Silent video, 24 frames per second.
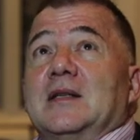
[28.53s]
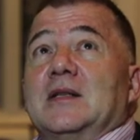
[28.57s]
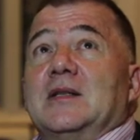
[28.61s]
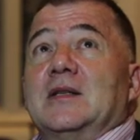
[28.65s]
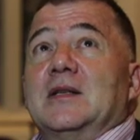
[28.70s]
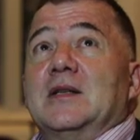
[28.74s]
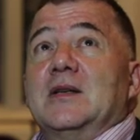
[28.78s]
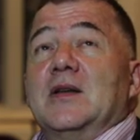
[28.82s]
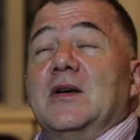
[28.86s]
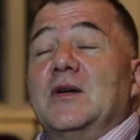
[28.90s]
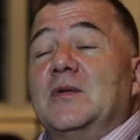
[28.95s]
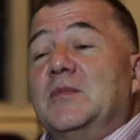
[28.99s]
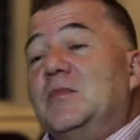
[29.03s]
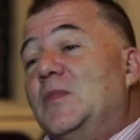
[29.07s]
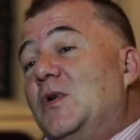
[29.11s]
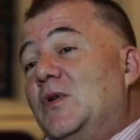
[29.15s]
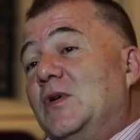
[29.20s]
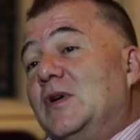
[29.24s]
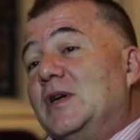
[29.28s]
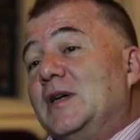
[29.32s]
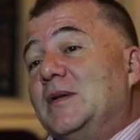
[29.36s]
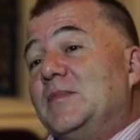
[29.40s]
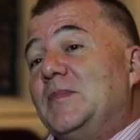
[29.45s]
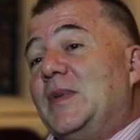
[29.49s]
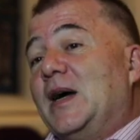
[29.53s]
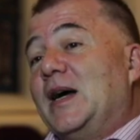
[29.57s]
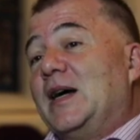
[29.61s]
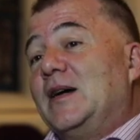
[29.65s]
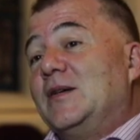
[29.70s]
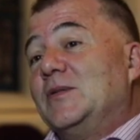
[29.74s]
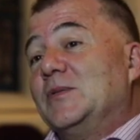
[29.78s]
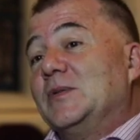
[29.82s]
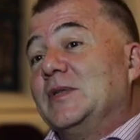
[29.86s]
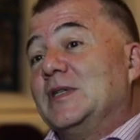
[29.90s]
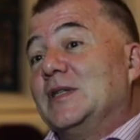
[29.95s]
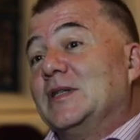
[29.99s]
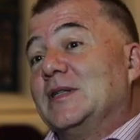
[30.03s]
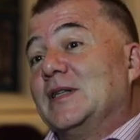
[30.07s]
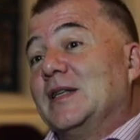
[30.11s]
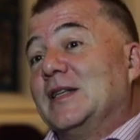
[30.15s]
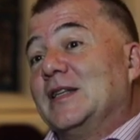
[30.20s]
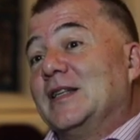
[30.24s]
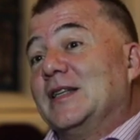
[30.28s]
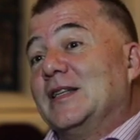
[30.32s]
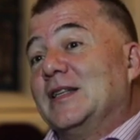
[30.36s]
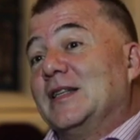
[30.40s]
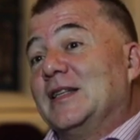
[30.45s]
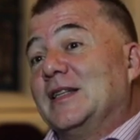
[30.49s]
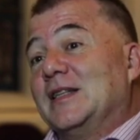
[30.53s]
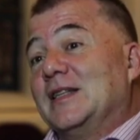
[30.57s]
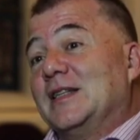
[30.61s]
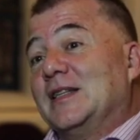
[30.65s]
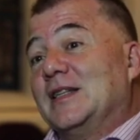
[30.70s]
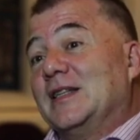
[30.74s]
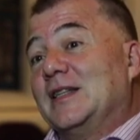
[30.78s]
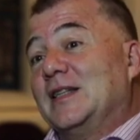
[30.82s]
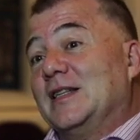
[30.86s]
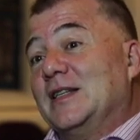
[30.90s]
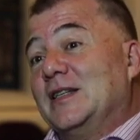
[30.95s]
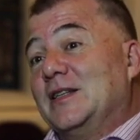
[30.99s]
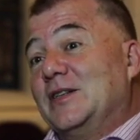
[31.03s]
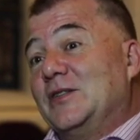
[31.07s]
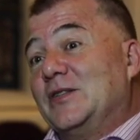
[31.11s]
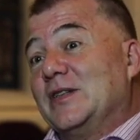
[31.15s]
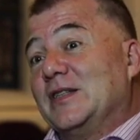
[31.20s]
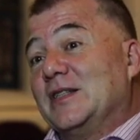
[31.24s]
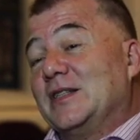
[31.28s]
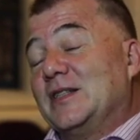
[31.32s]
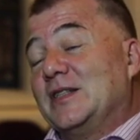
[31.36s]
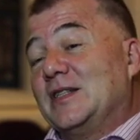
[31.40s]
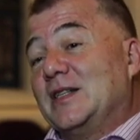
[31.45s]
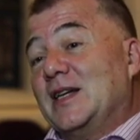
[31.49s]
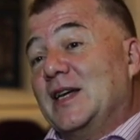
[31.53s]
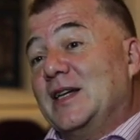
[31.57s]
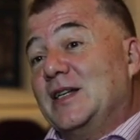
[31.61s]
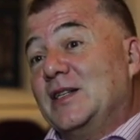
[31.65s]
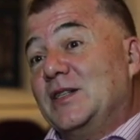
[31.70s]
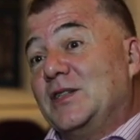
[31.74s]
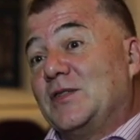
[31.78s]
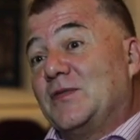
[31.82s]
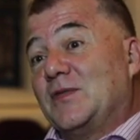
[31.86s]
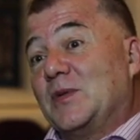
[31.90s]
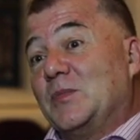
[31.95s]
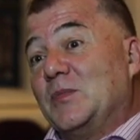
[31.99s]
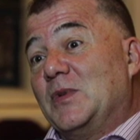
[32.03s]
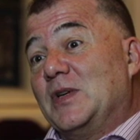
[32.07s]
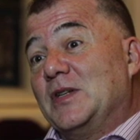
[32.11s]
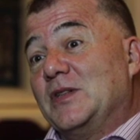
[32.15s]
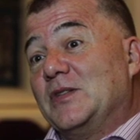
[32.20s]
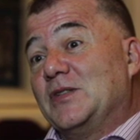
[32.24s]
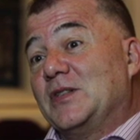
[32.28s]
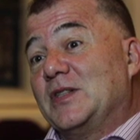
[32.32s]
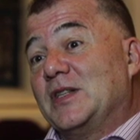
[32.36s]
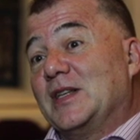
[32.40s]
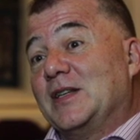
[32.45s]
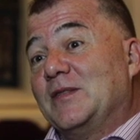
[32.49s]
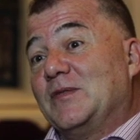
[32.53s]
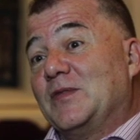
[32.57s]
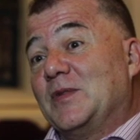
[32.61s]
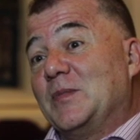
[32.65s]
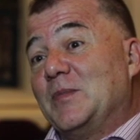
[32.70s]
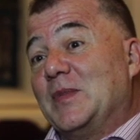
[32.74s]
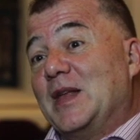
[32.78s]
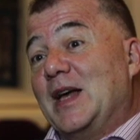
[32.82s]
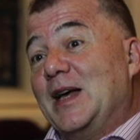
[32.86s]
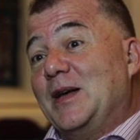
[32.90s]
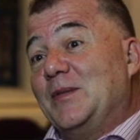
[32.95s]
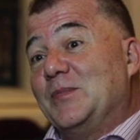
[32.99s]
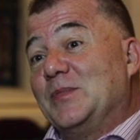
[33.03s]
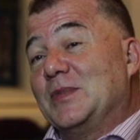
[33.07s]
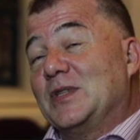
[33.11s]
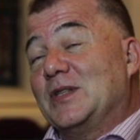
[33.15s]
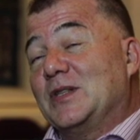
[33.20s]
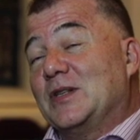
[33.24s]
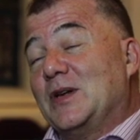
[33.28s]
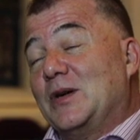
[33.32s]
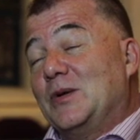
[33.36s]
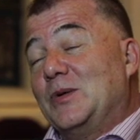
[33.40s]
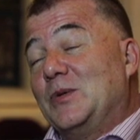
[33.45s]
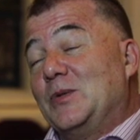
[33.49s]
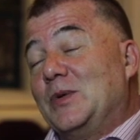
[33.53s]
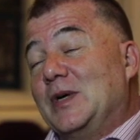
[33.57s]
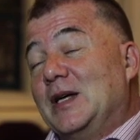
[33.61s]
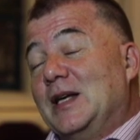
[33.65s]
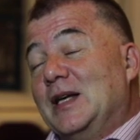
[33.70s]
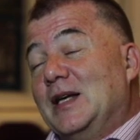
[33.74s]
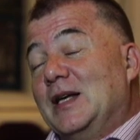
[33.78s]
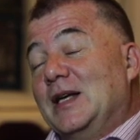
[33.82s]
to know more about the theater and the stage from what you're seeing from them. So